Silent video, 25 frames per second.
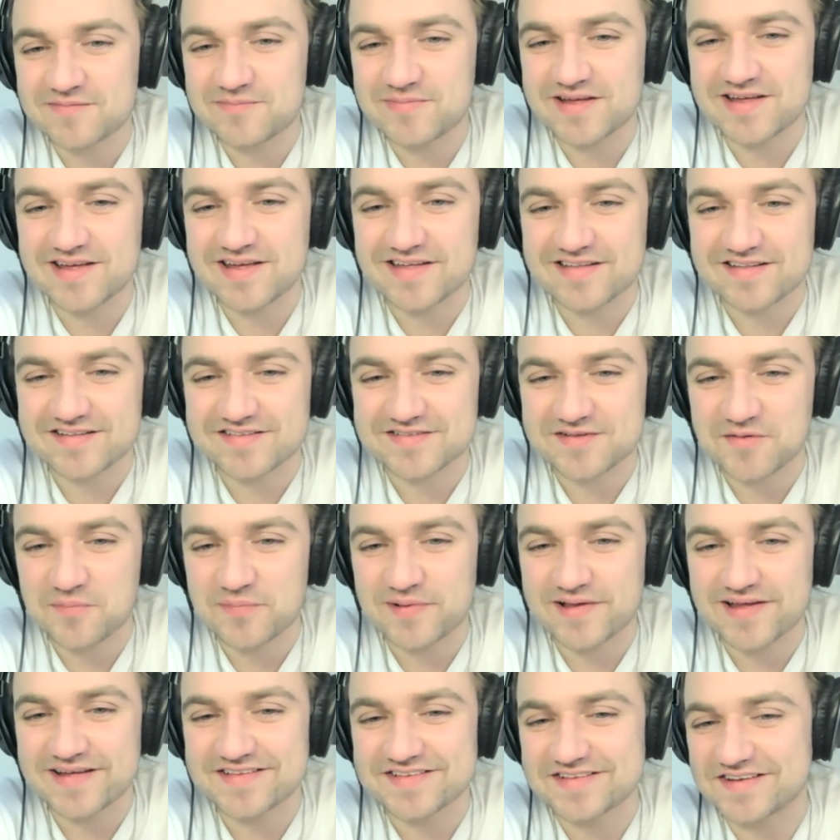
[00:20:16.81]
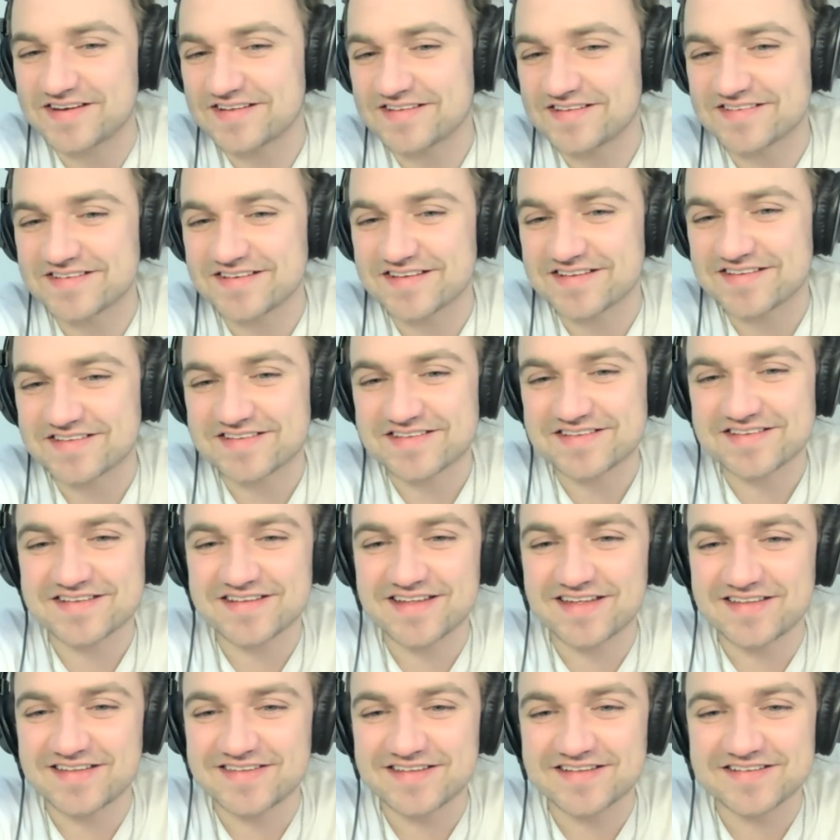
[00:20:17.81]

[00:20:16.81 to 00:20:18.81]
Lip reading: be just a place that exists, a